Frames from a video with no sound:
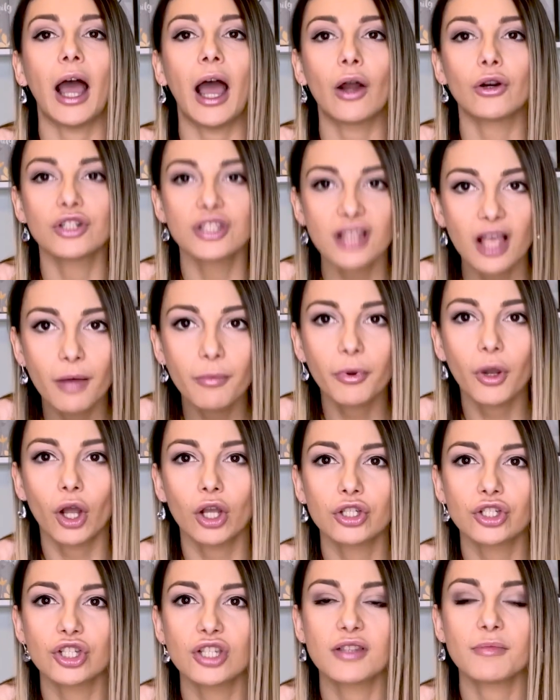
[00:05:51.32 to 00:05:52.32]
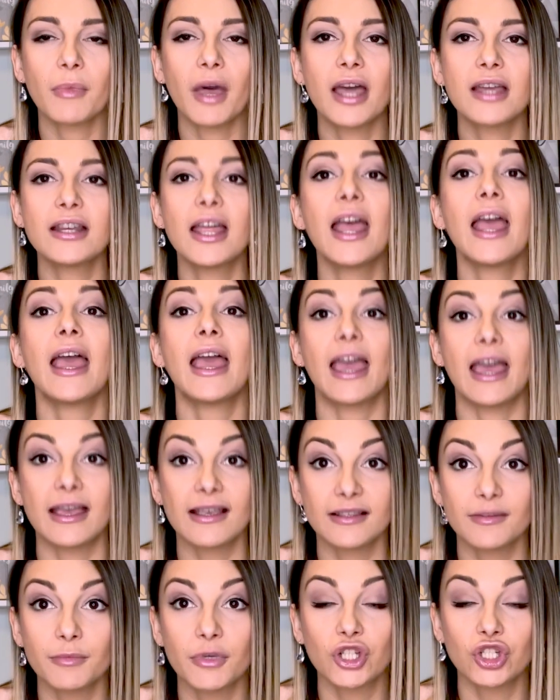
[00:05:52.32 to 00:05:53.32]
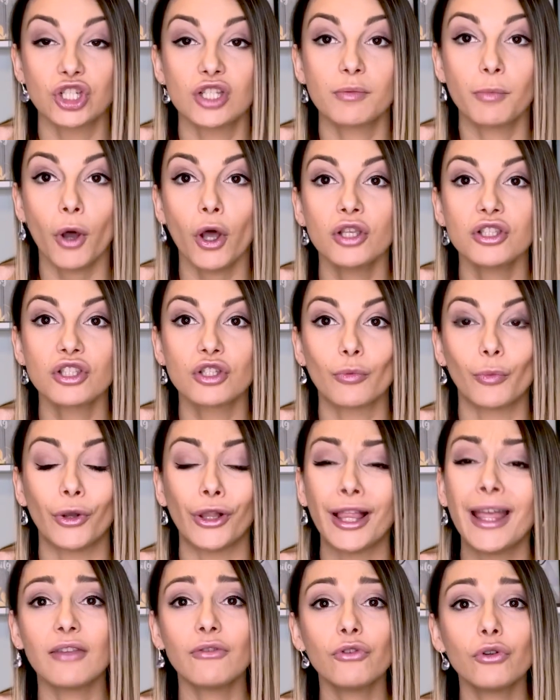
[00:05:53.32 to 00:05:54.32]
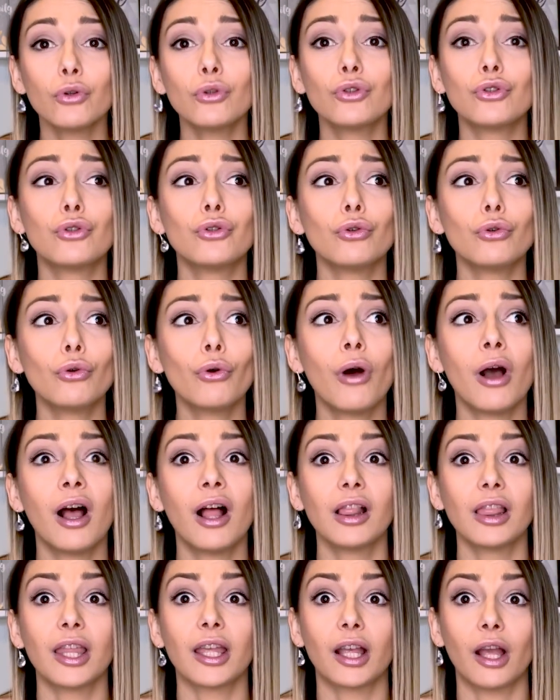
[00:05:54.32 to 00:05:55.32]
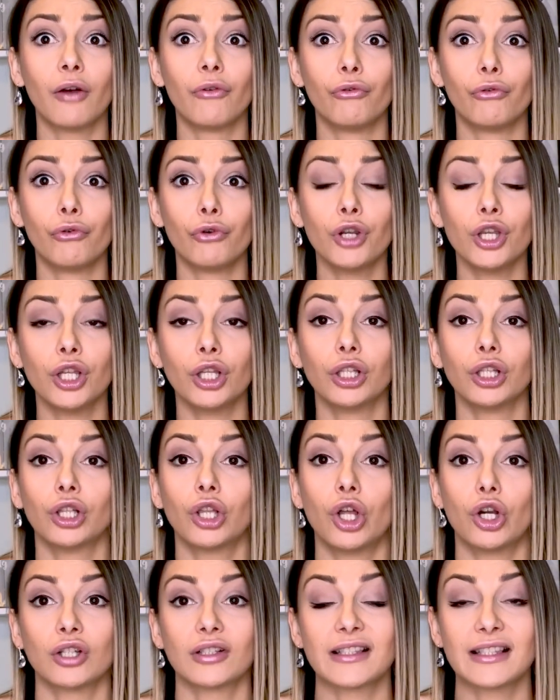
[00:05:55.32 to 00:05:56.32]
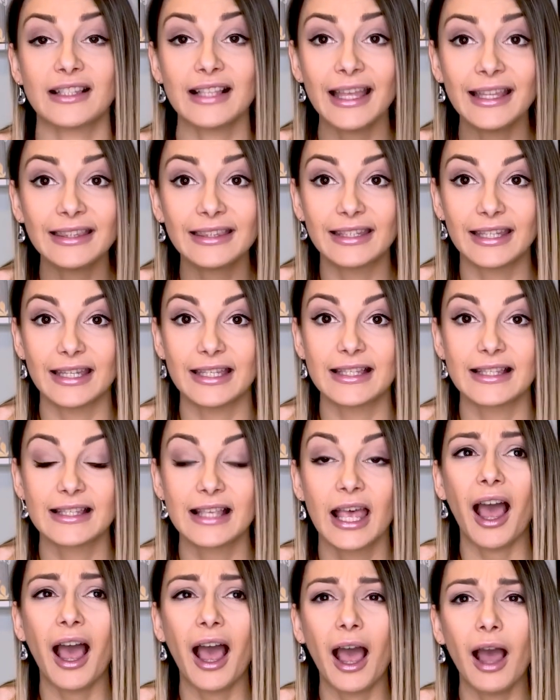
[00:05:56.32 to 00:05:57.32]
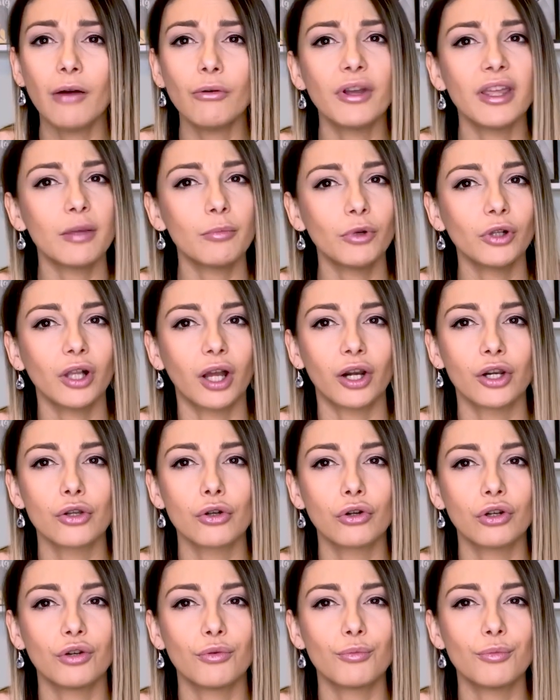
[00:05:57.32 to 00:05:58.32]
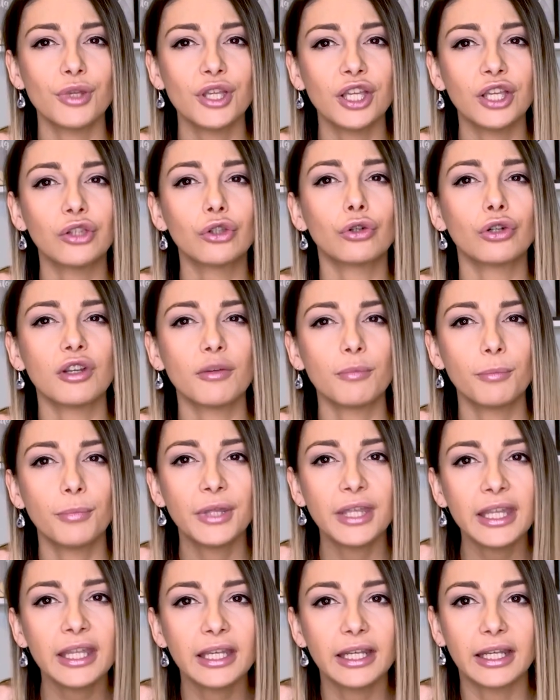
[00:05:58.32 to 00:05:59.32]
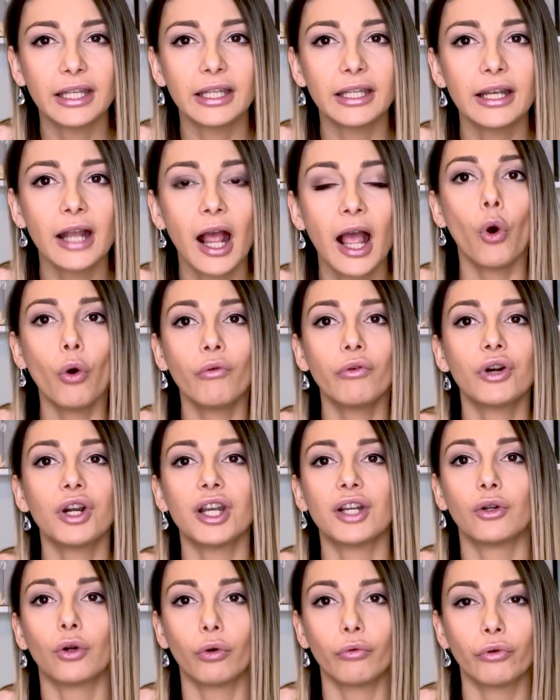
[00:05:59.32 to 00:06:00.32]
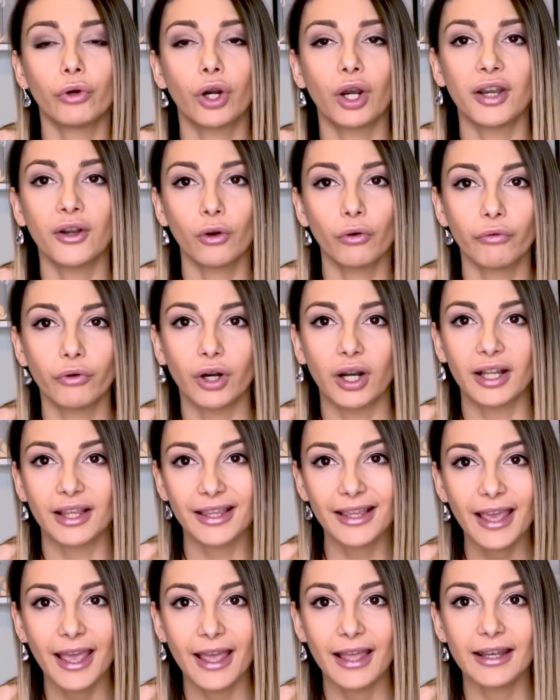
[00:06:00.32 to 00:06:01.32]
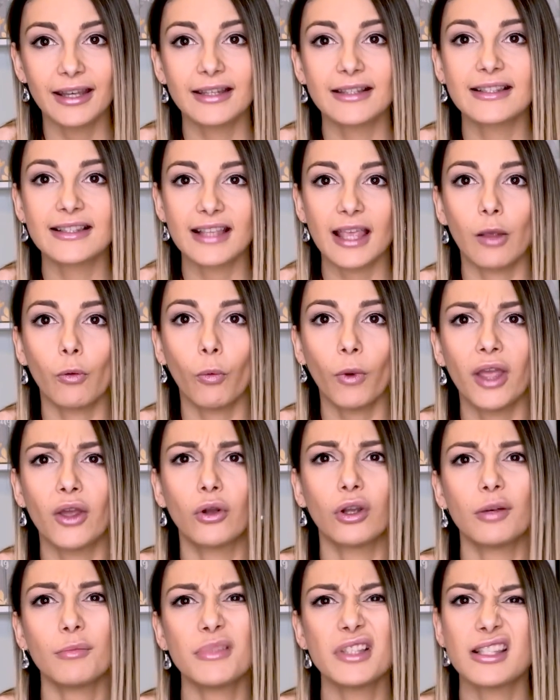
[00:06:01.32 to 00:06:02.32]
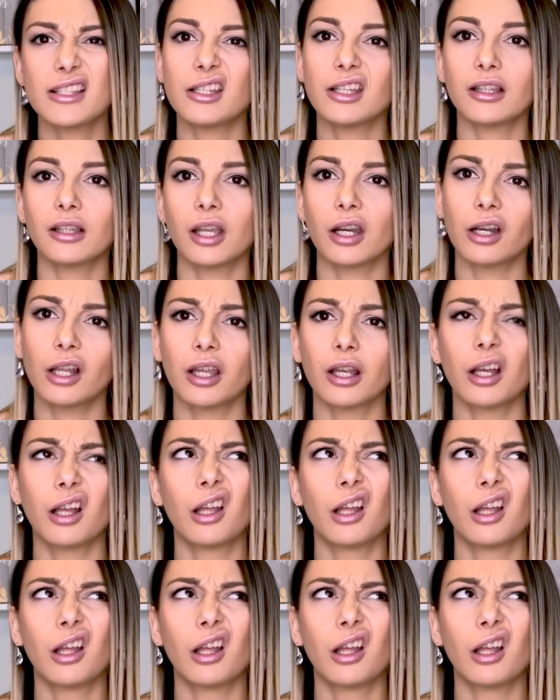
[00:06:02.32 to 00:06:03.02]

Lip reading: our subconscious mind as much as possible. If you do like a really long sentence, how able are you going to be to repeat it over and over and over again in the same way? You're going to be sitting there like,